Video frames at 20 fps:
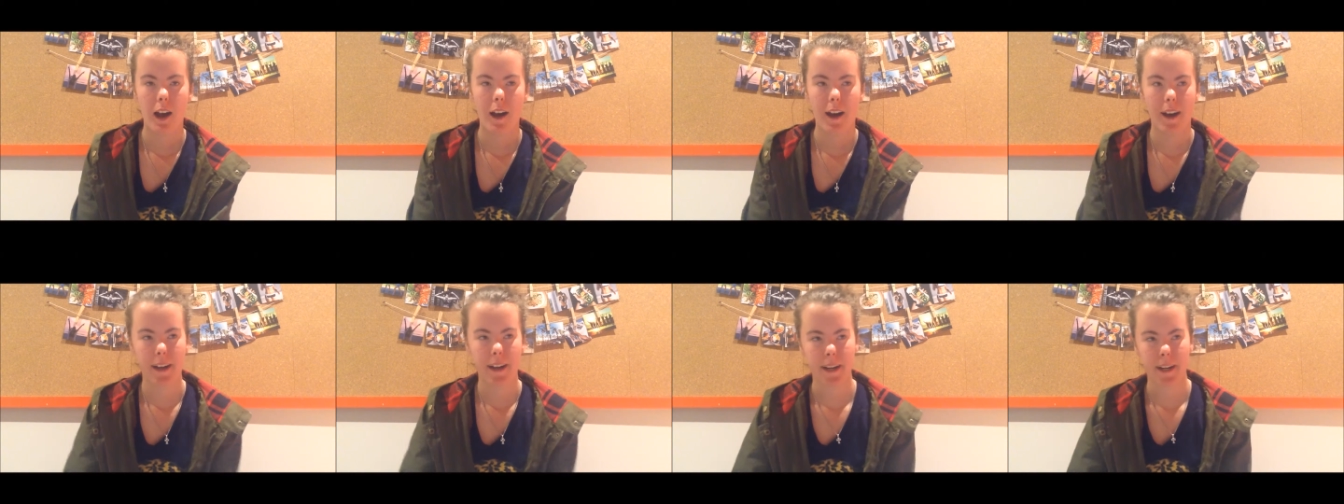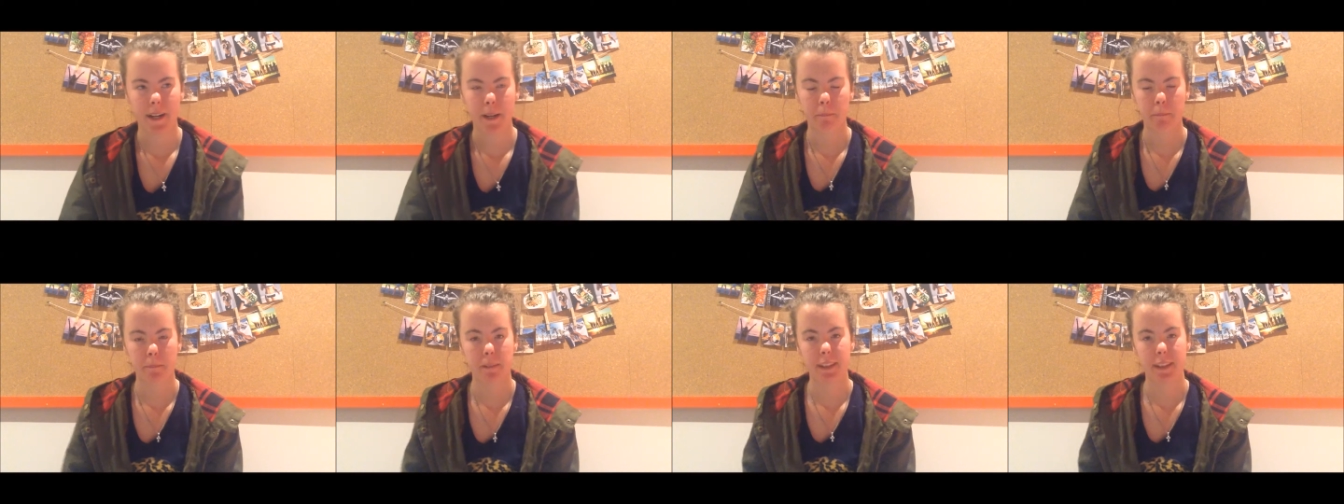I
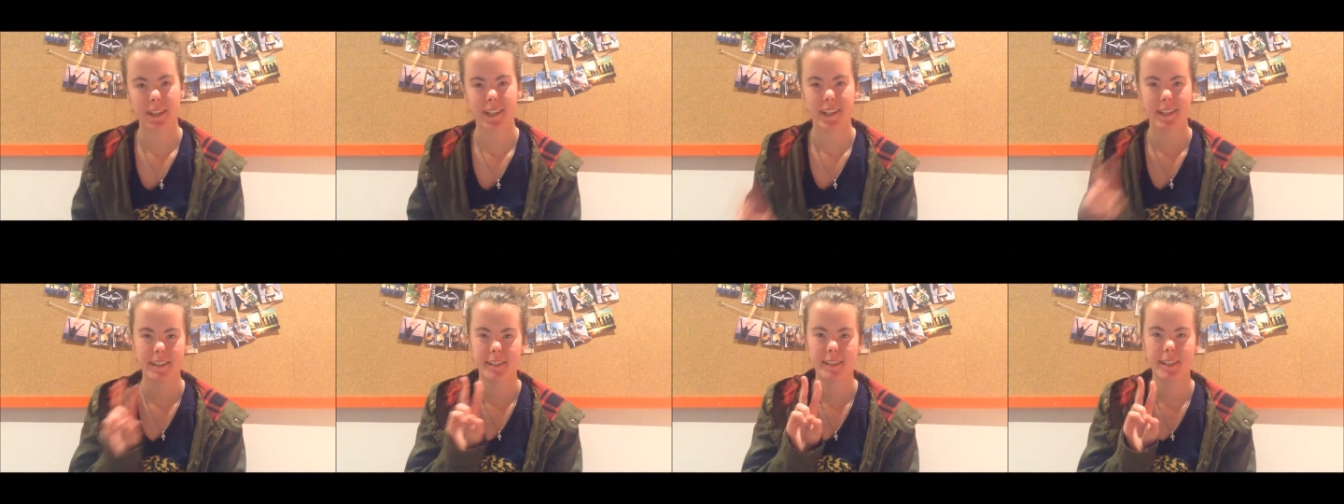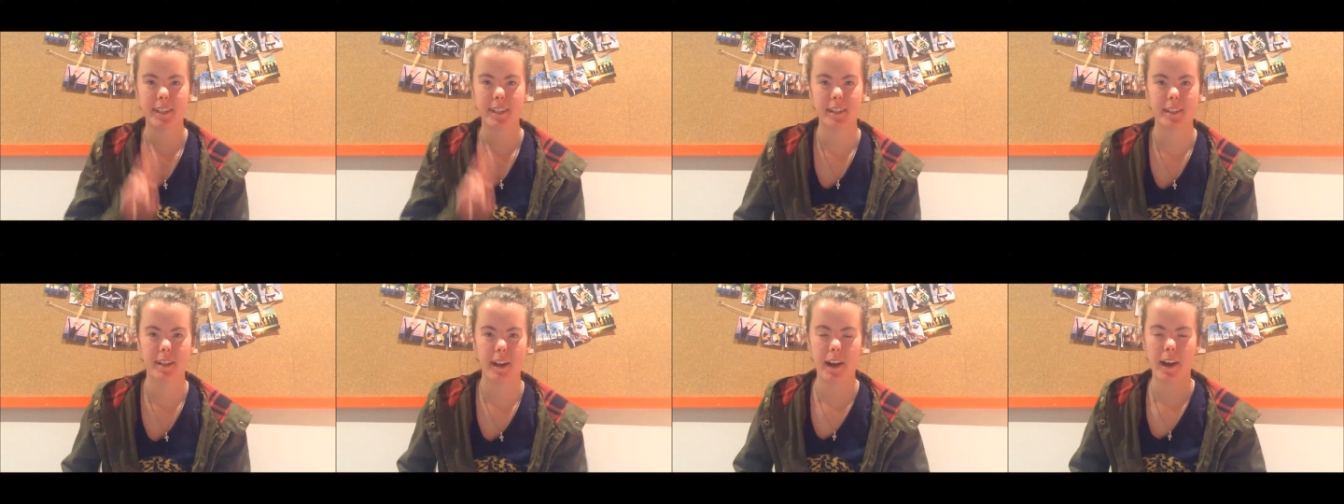am the
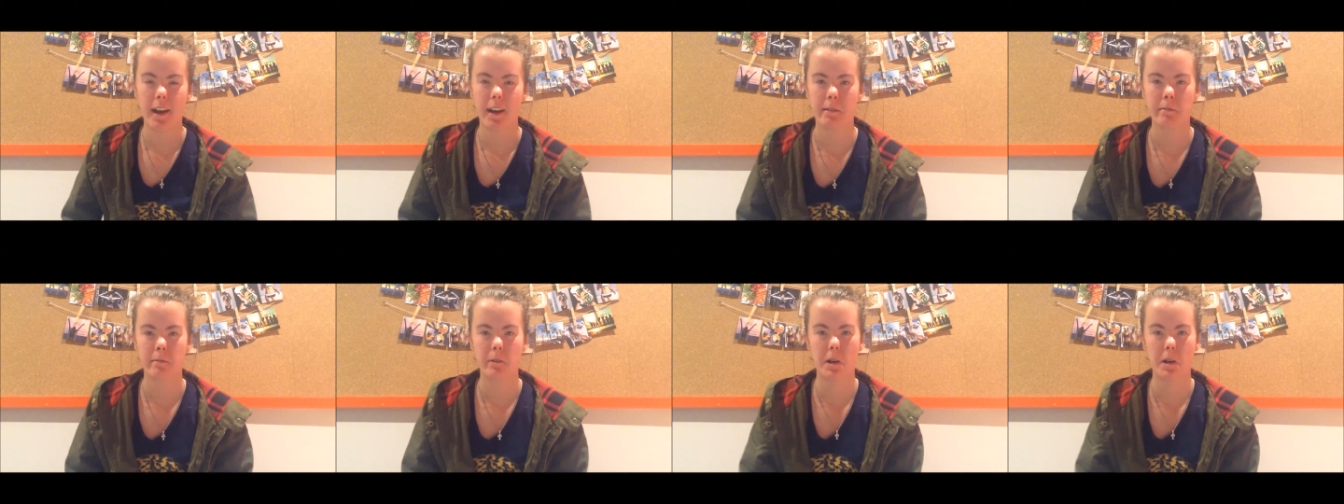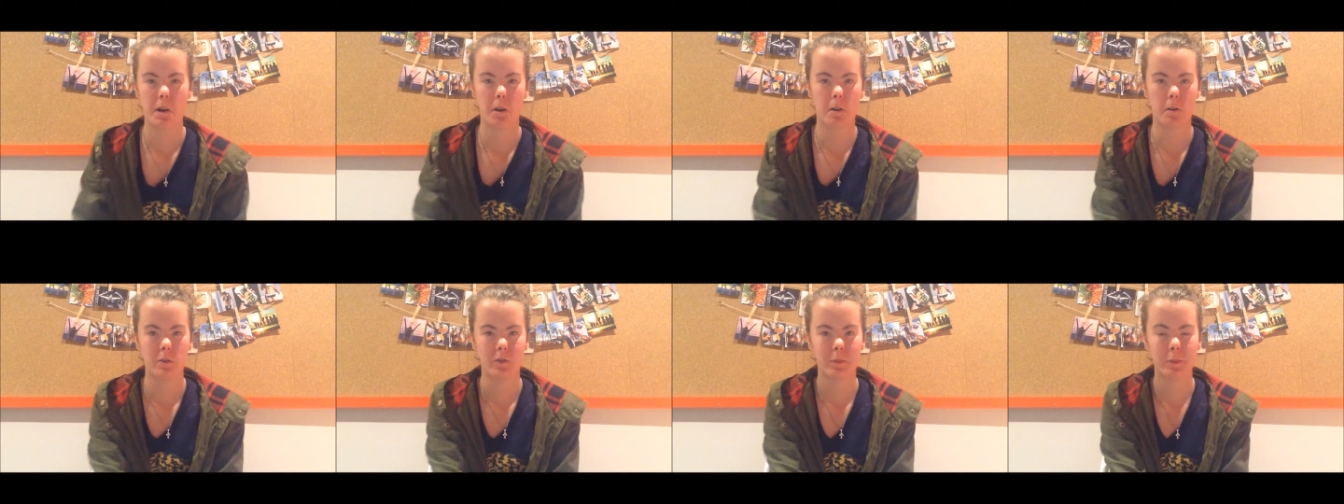second half
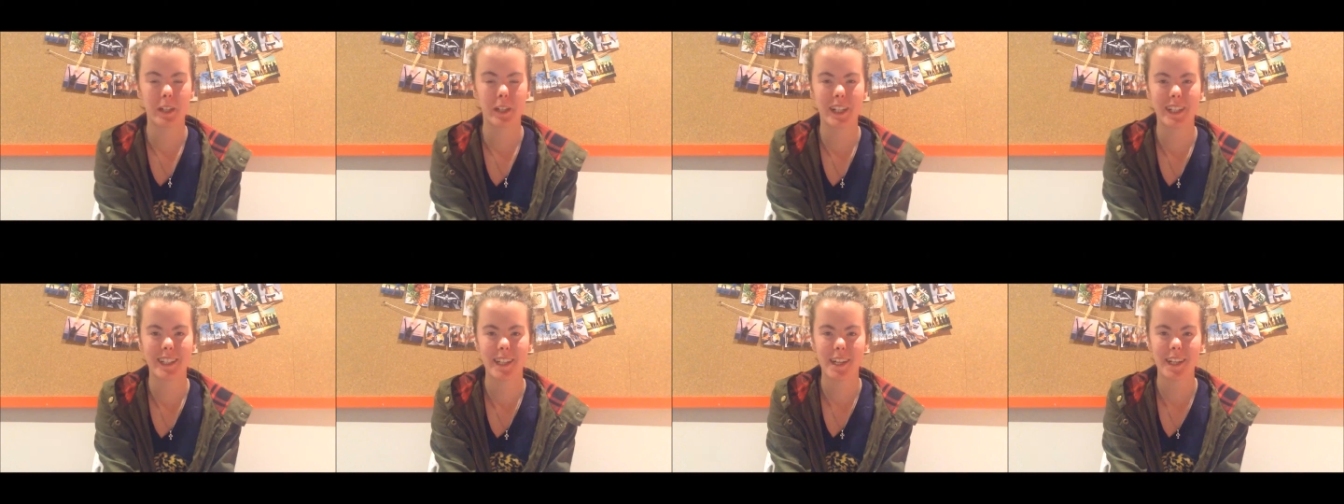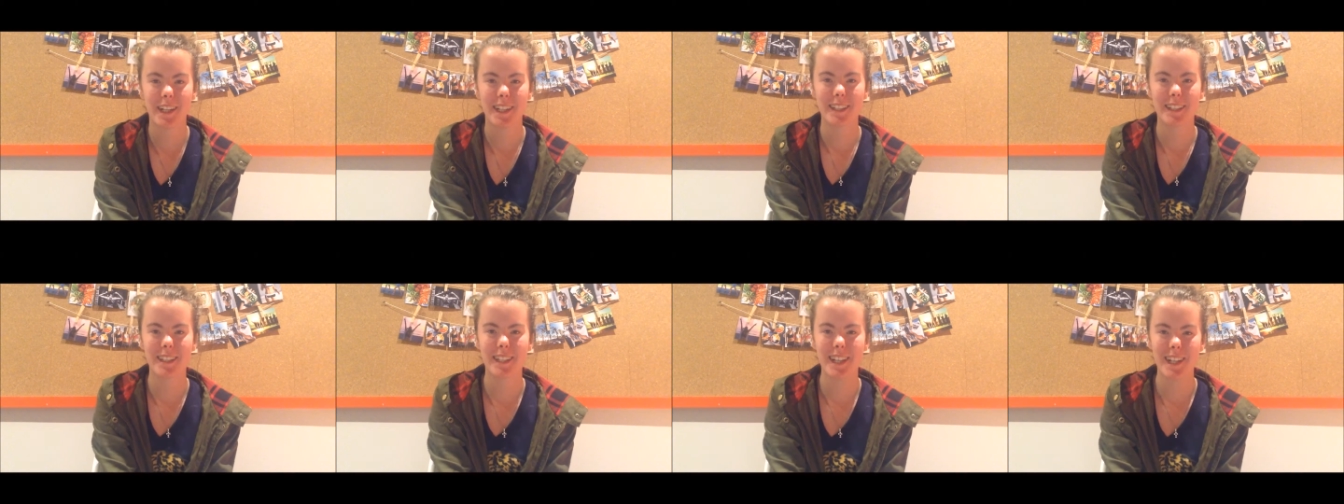of Beauty Down
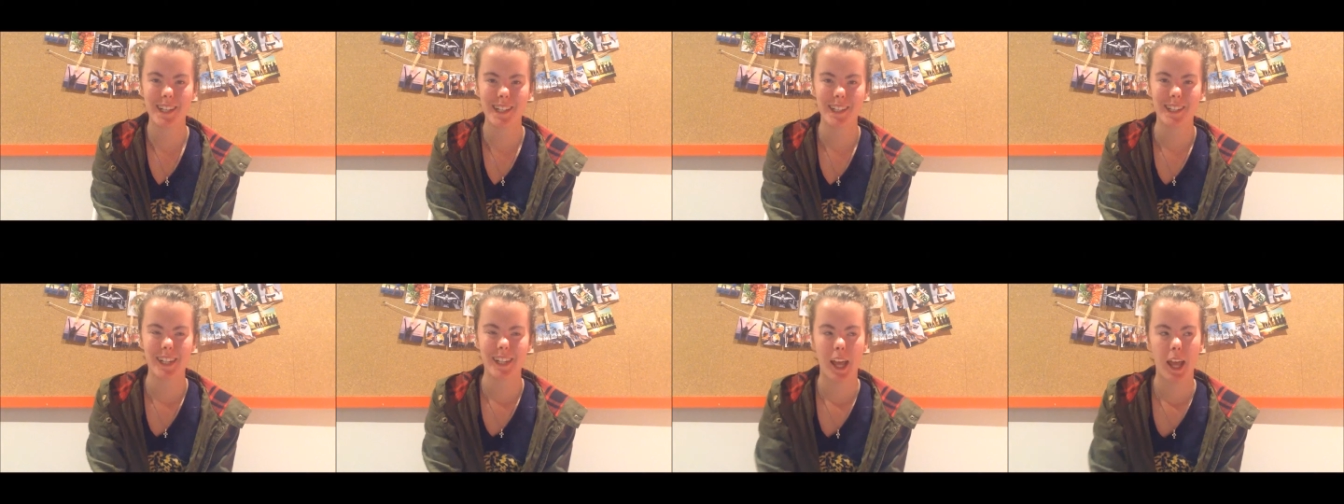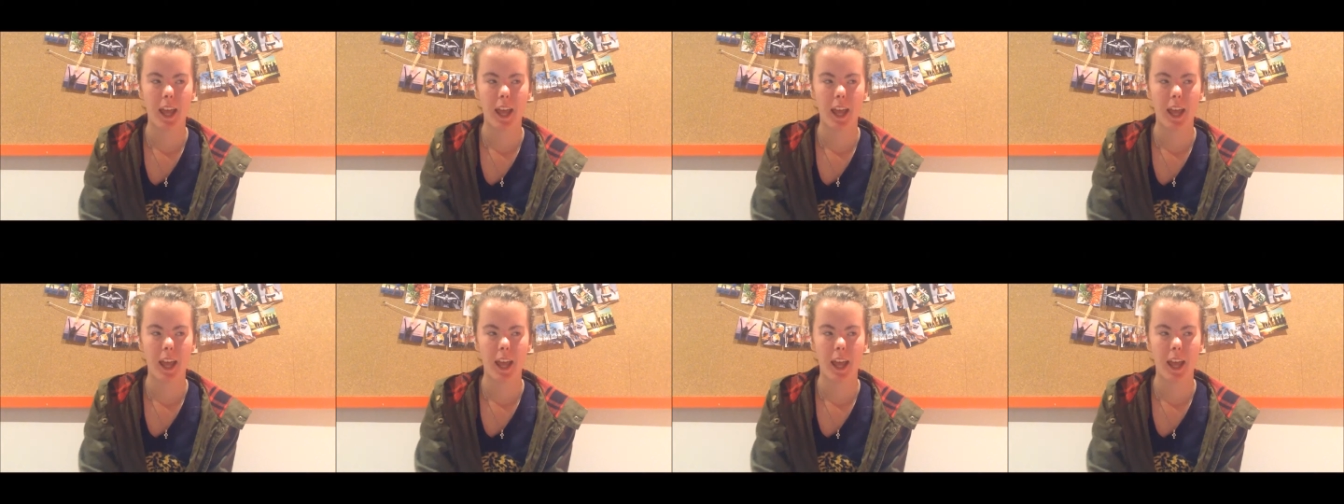Under.